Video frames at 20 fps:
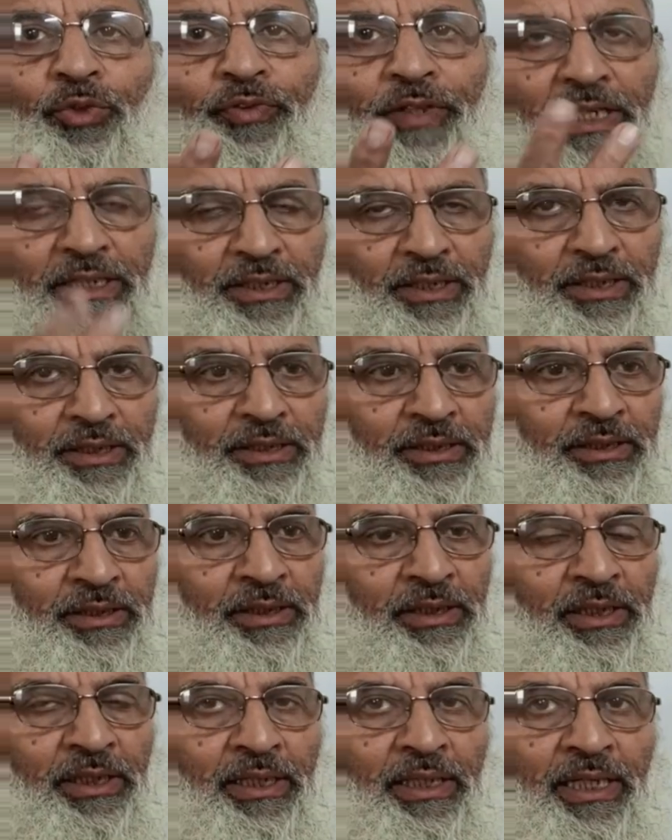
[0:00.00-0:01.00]
two factors,
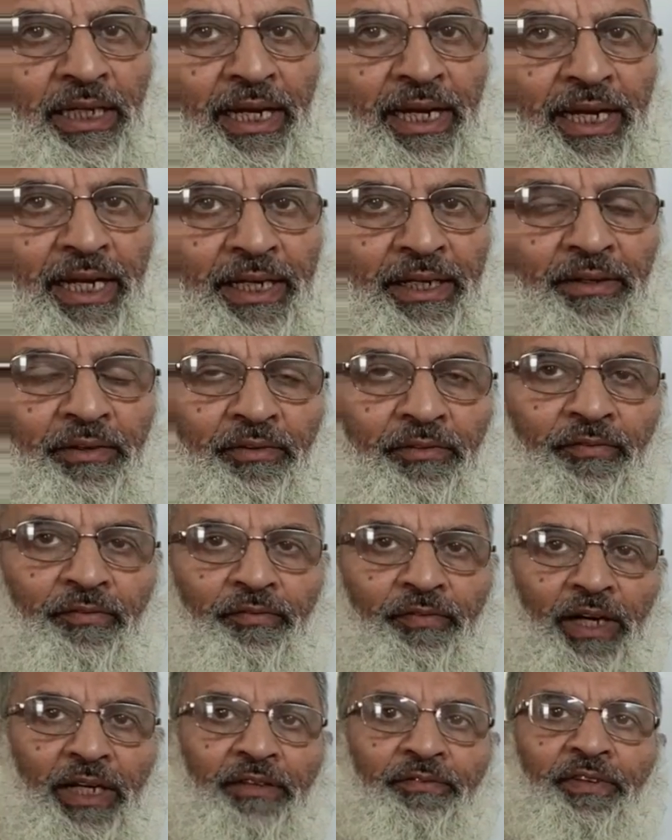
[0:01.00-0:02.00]
and
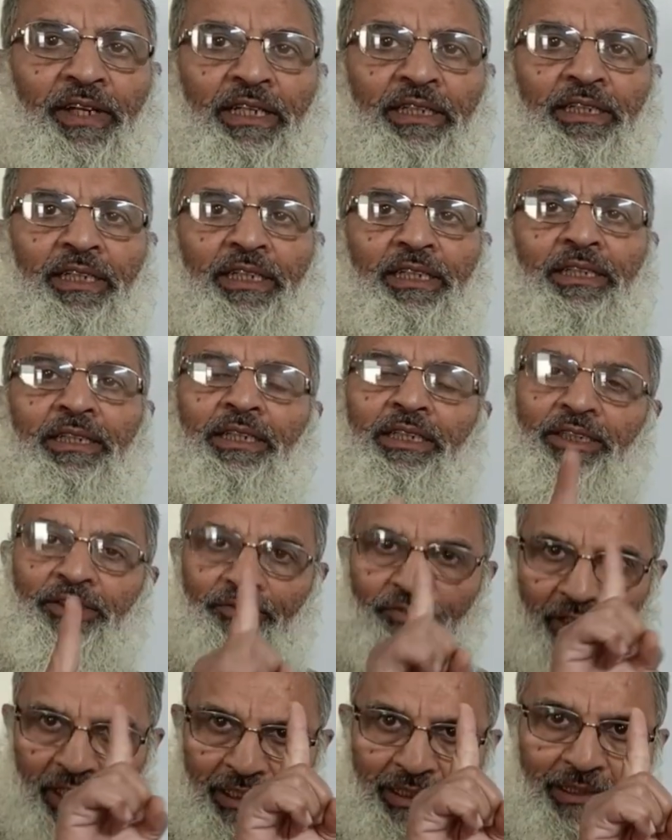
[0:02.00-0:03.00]
one factor is
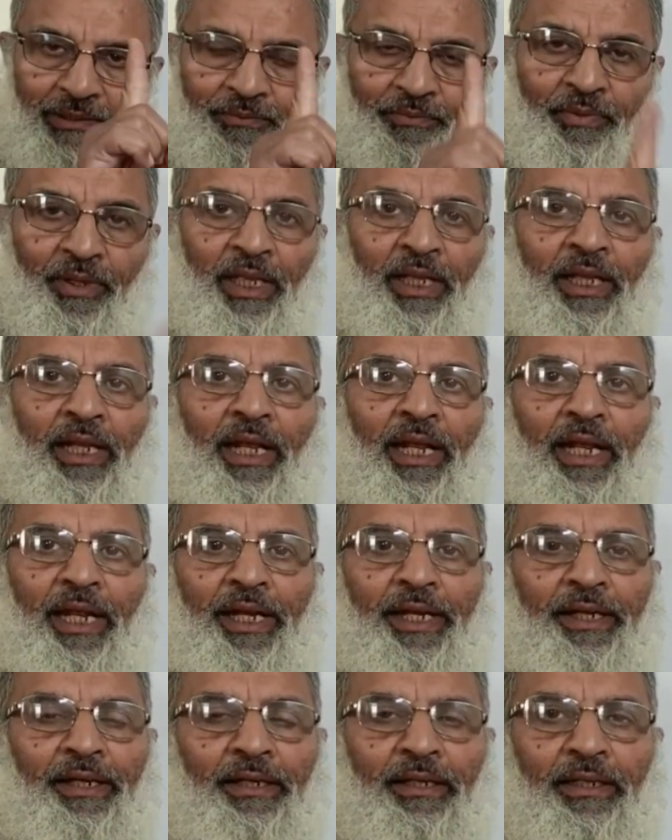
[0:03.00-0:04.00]
1
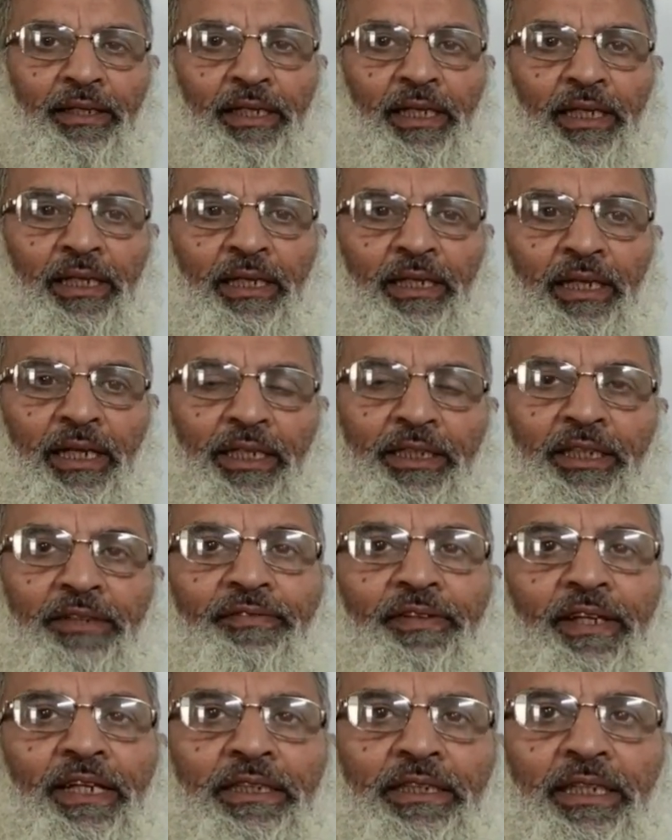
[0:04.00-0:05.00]
and the other
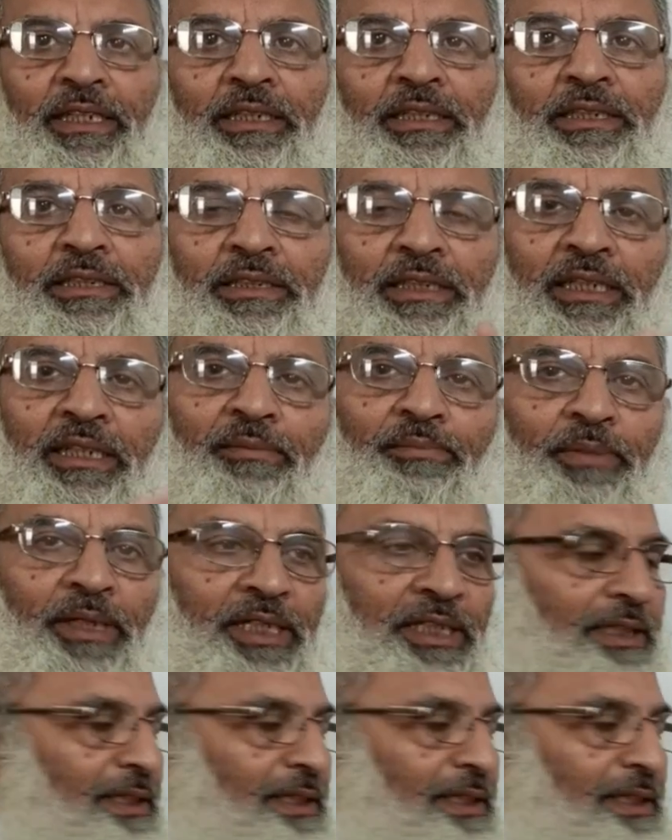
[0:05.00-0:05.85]
factor is the number